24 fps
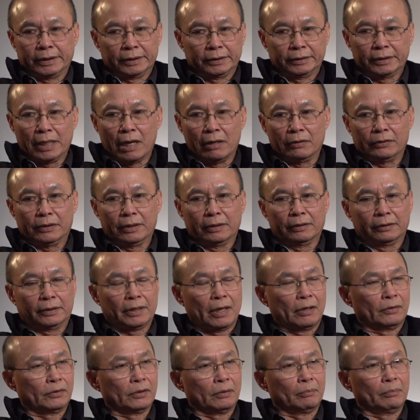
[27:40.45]

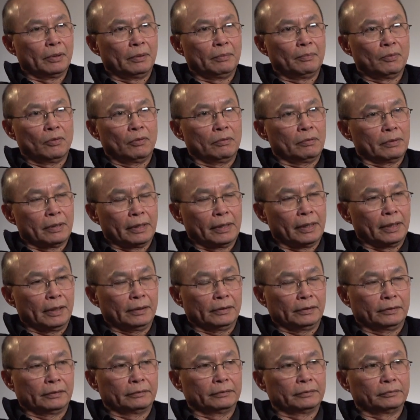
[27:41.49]
1,000 people at
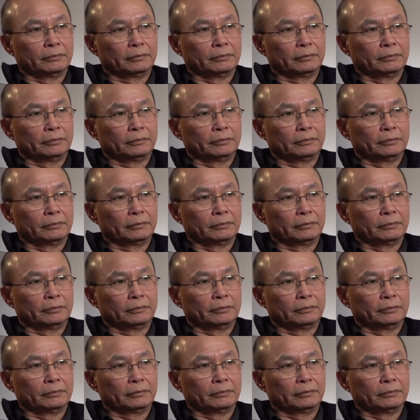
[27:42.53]
least